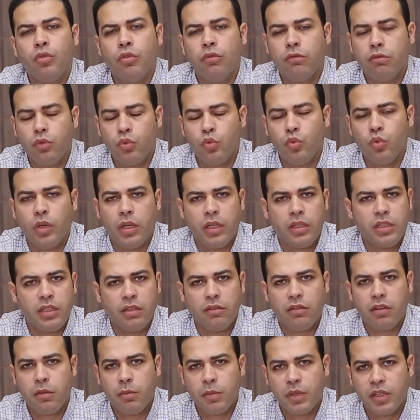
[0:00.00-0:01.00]
or 2
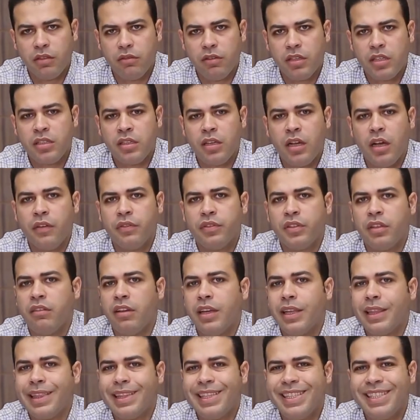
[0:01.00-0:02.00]
antiarrhythmic drugs after
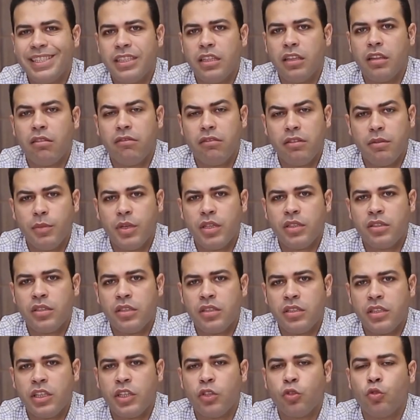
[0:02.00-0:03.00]
at least 3 months,
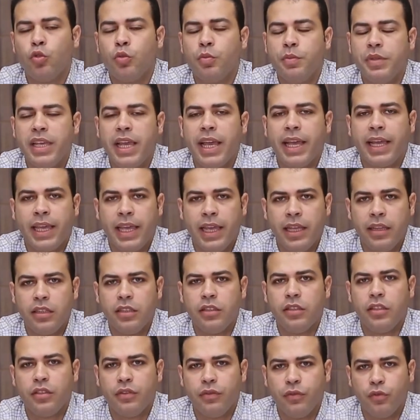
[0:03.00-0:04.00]
it could be a
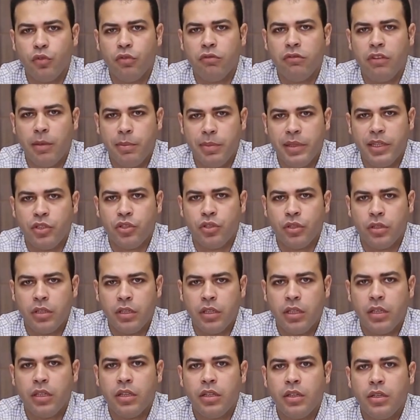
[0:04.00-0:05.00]
candidate for ablation.
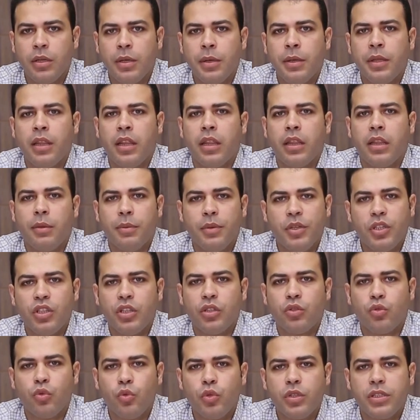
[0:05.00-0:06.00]
The
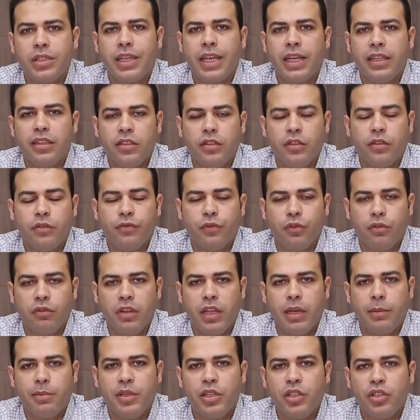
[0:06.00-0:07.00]
patient who is candidate for the
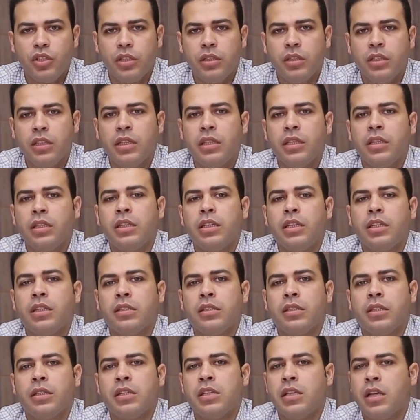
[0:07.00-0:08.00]
ablation
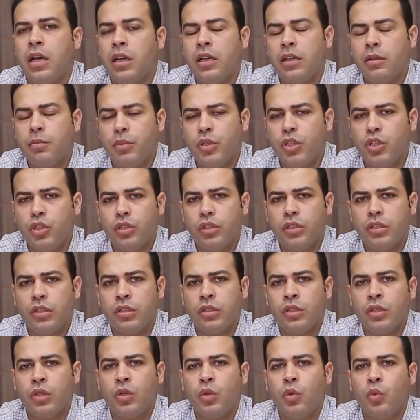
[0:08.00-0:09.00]
is young patient
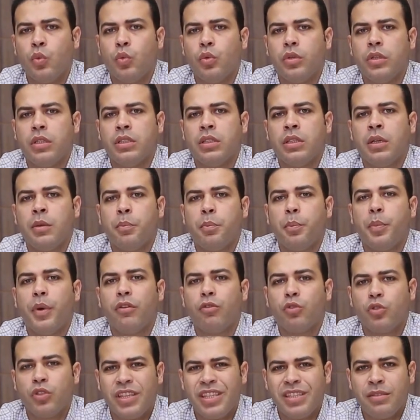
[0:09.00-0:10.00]
with
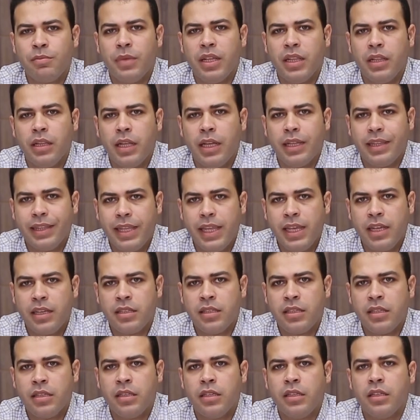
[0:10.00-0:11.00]
paroxysmal
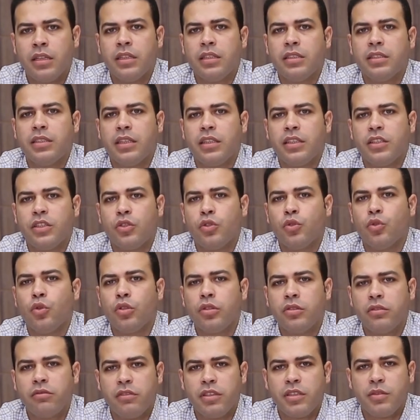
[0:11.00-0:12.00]
attacks that is
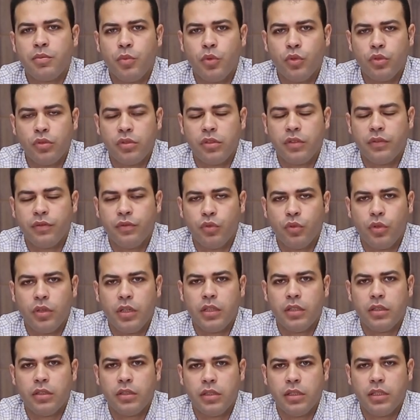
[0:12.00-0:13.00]
not responsive to
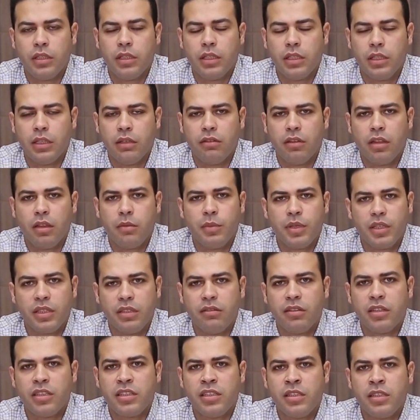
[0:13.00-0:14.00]
antiarrhythmic
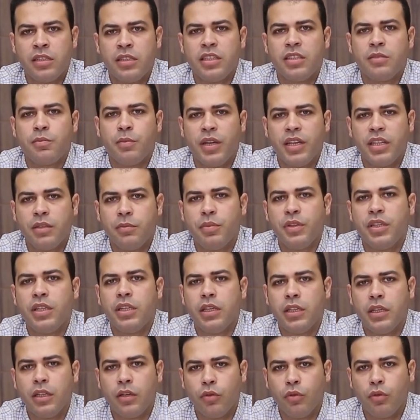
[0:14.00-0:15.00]
drugs despite
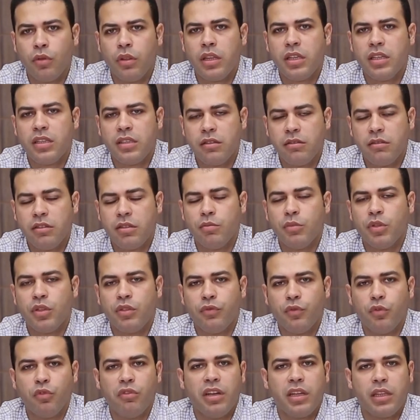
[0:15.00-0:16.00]
being on this treatment
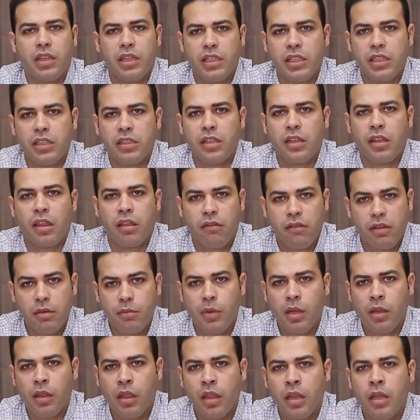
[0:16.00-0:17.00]
for at least 3
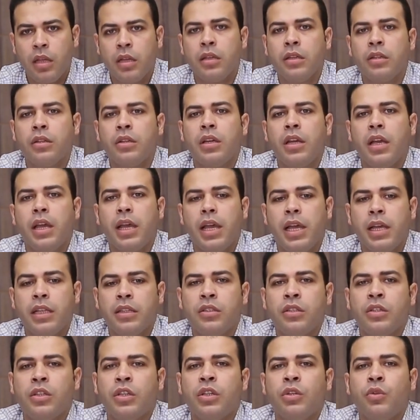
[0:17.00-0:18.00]
months, and
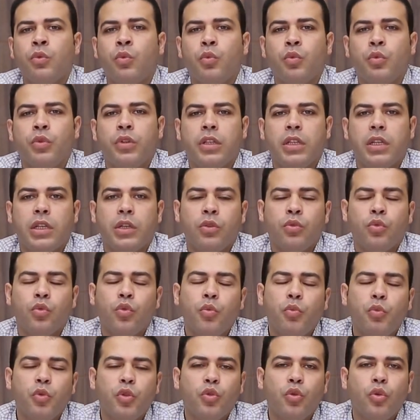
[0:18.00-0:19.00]
in
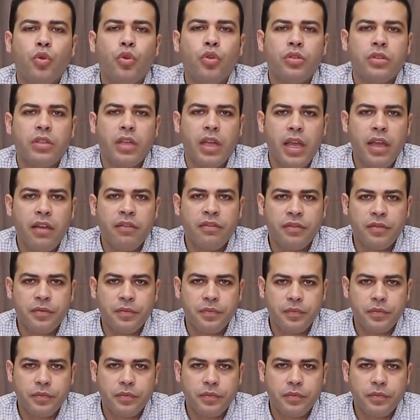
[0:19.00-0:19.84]
whom we don't have